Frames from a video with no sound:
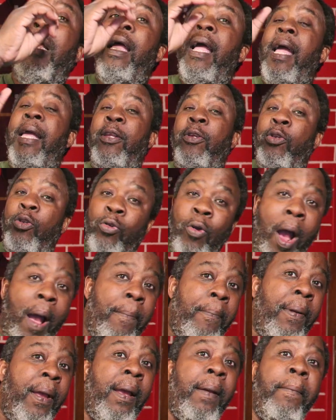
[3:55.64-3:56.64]
and you
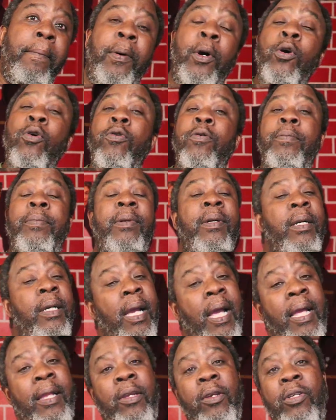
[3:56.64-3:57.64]
drop in, boom,
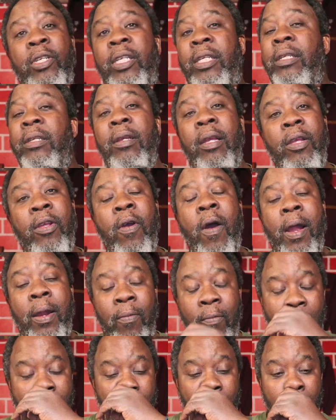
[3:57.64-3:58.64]
and you're on
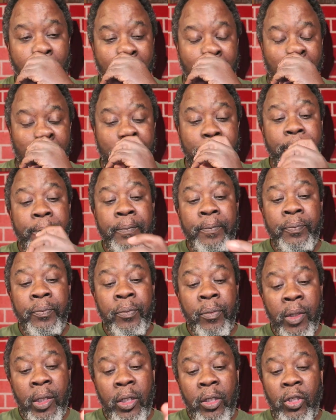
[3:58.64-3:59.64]
the runway.
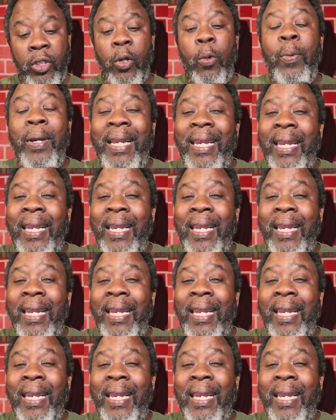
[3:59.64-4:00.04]
So we